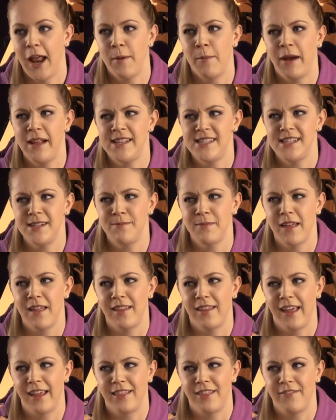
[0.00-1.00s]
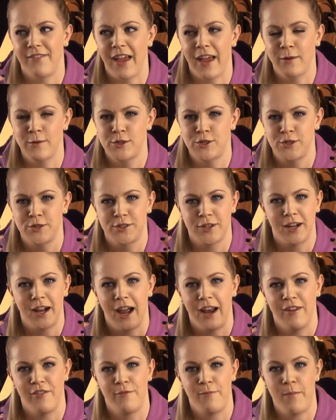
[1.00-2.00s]
it might seem that like the Vanquishers are
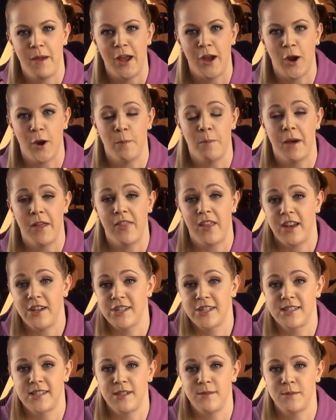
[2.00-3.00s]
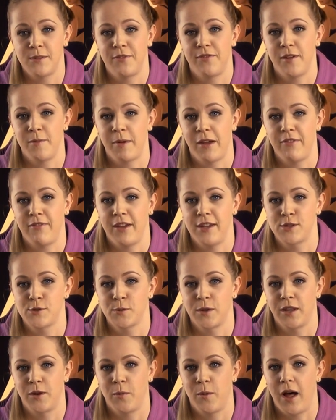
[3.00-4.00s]
kind of bigger, but they just seem to fit my face
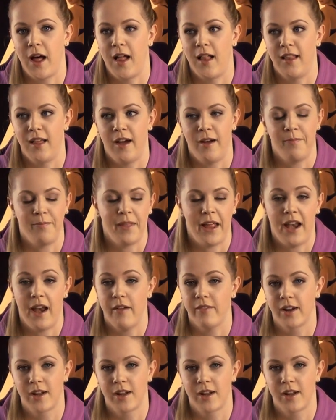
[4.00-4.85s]
really well. They never